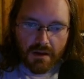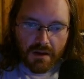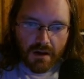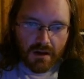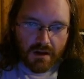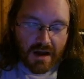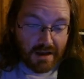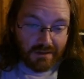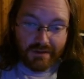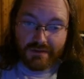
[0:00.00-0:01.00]
I
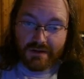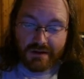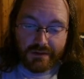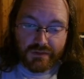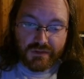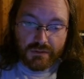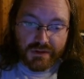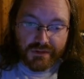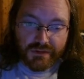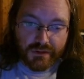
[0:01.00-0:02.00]
love it. I love
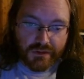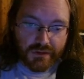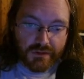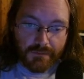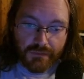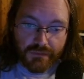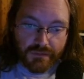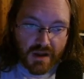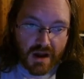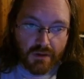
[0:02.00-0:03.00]
Starbucks long term.
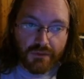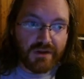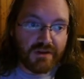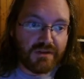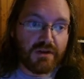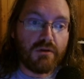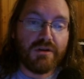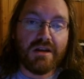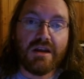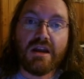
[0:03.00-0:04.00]
I don't think it's
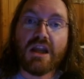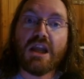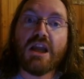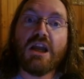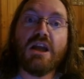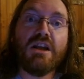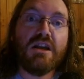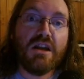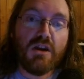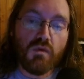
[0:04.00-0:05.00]
going
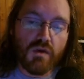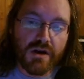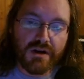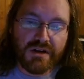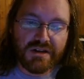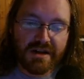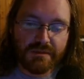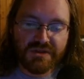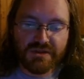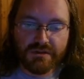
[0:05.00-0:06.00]
anywhere
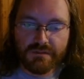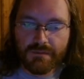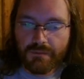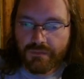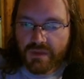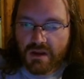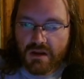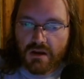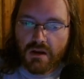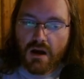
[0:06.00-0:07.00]
anytime soon.
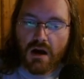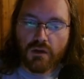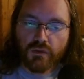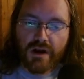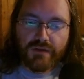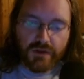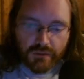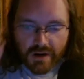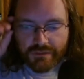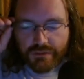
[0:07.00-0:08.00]

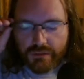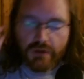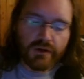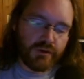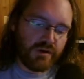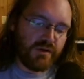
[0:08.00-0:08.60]
Revenue's grown at a rate of